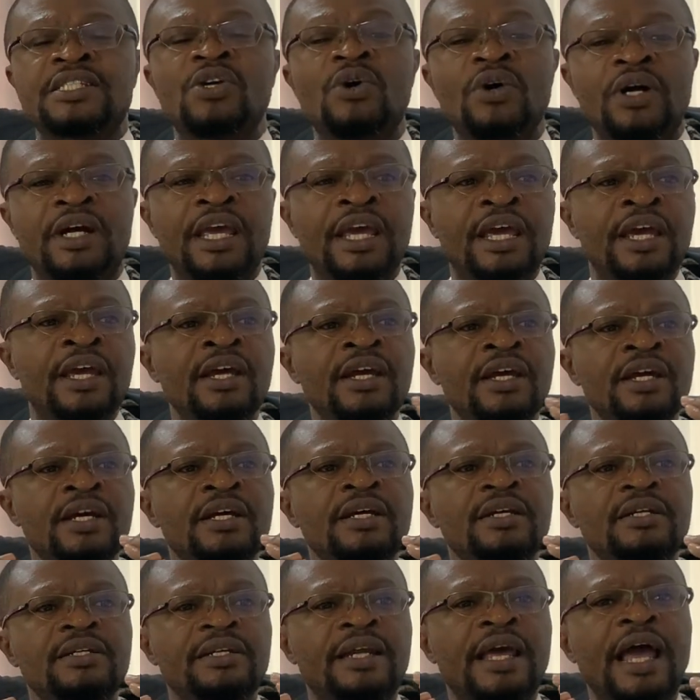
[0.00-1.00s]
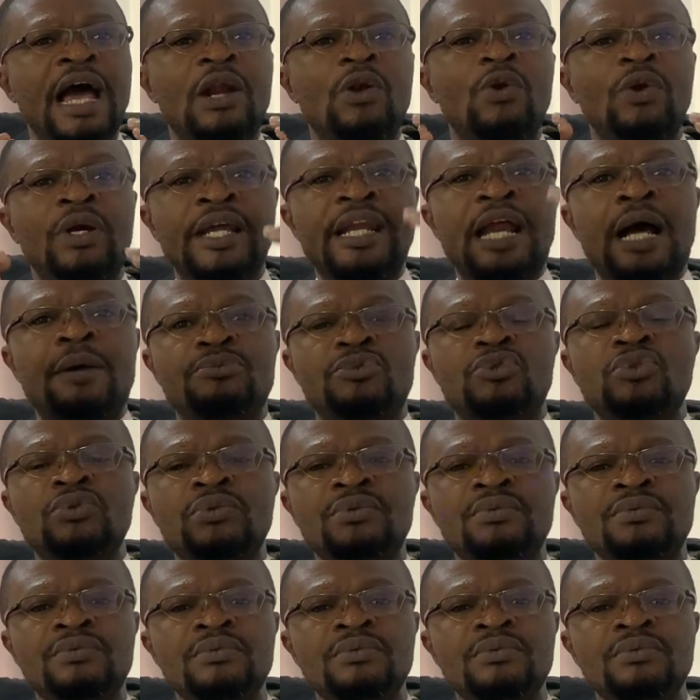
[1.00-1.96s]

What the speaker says: okay, they are looking up to.